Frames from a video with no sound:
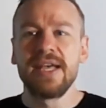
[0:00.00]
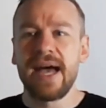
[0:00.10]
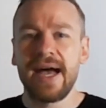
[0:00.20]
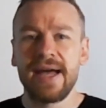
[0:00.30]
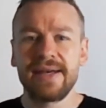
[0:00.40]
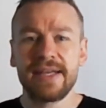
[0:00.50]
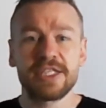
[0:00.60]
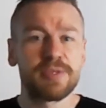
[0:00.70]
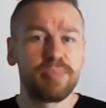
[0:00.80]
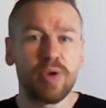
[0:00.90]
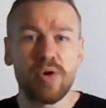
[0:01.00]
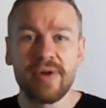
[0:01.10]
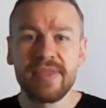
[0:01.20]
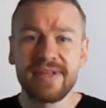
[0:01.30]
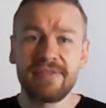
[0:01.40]
and
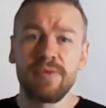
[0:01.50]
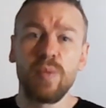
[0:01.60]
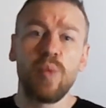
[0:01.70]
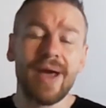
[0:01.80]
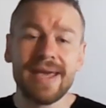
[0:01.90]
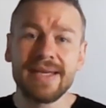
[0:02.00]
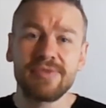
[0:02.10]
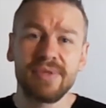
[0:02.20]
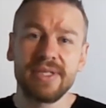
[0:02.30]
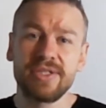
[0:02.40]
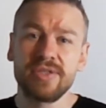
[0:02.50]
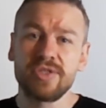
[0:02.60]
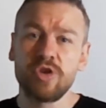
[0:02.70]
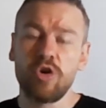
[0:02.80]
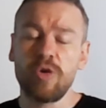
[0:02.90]
exploring the different ways religions
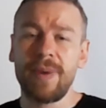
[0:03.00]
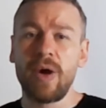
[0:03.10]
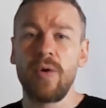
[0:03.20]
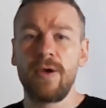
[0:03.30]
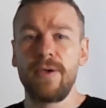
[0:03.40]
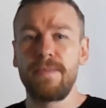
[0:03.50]
talk about